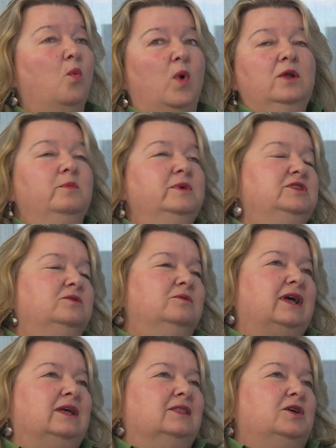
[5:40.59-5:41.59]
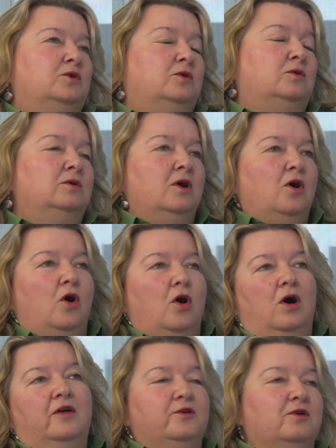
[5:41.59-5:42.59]
Why don't we do like a little
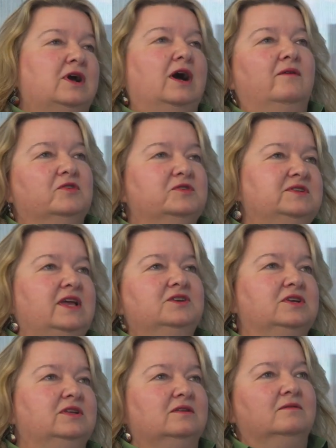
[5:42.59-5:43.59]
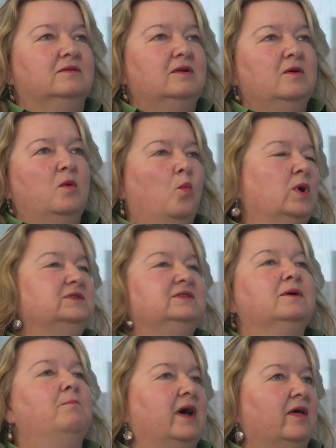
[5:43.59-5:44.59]
author conversation
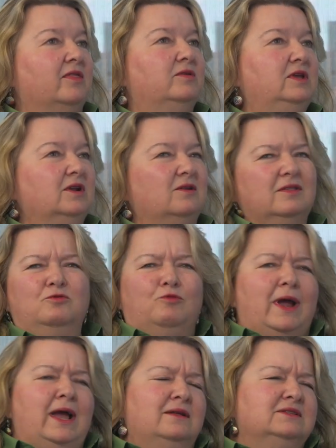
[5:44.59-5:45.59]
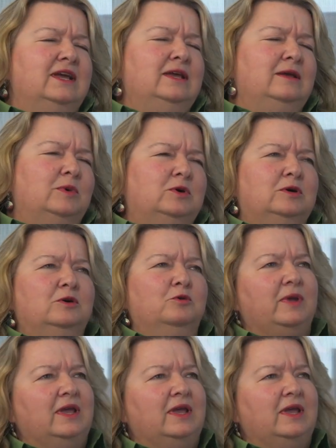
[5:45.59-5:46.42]
once a month? You know, a little round table.